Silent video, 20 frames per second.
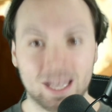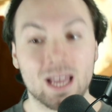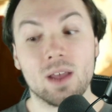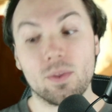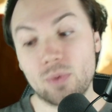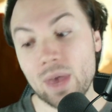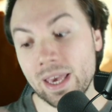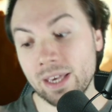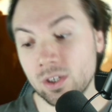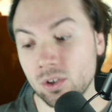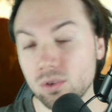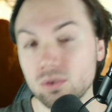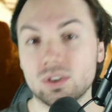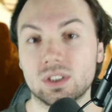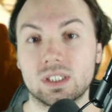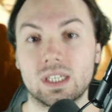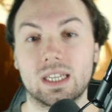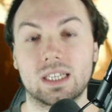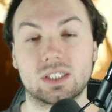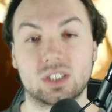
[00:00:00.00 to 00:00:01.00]
They used
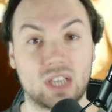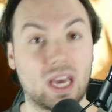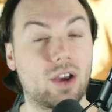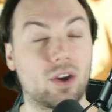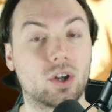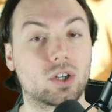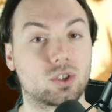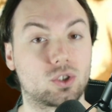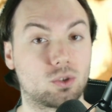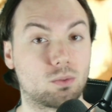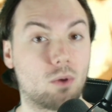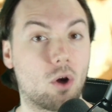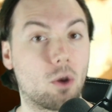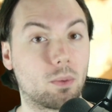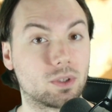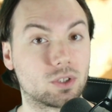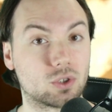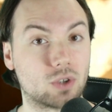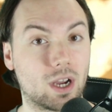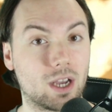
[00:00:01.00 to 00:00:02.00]
it as character
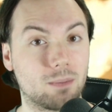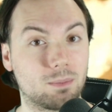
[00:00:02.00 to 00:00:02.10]
moments, right?